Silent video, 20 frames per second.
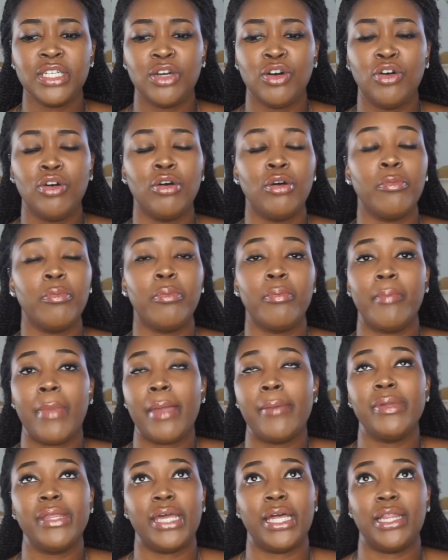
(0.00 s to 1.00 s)
or
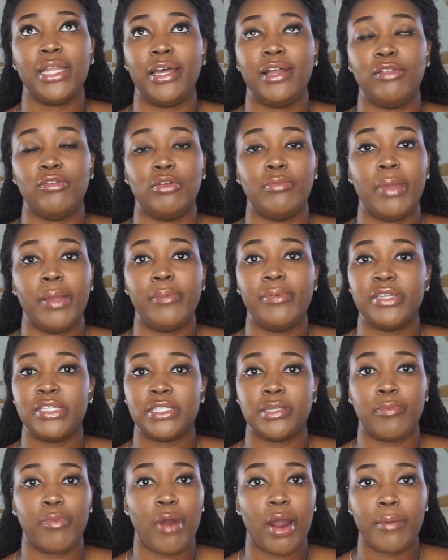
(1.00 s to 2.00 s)
maybe not landlord, maybe just a
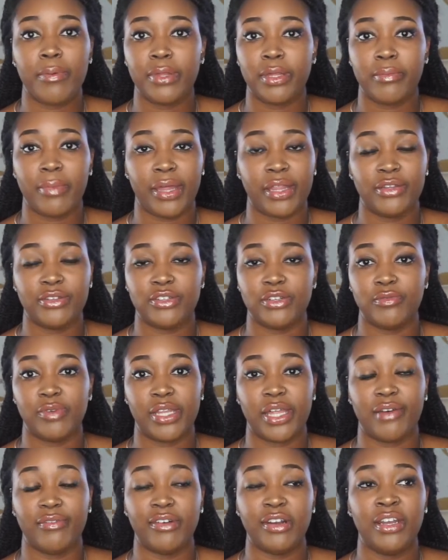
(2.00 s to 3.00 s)
property manager,
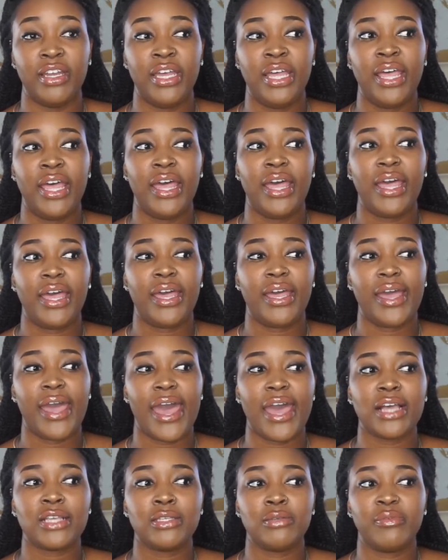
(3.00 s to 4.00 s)
whatever, and
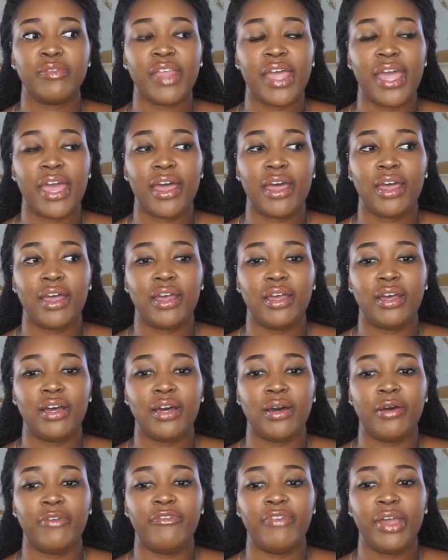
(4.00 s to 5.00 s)
asked him if they had
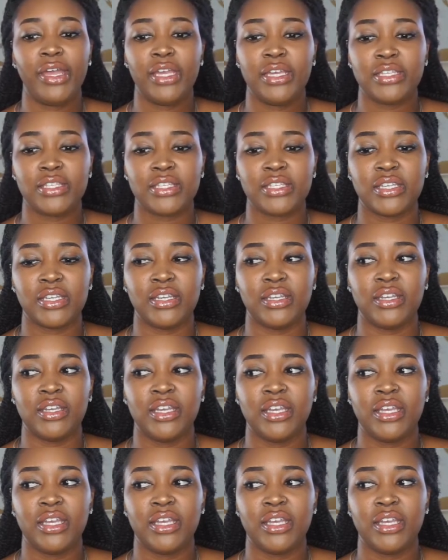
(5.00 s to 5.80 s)
a vacancy.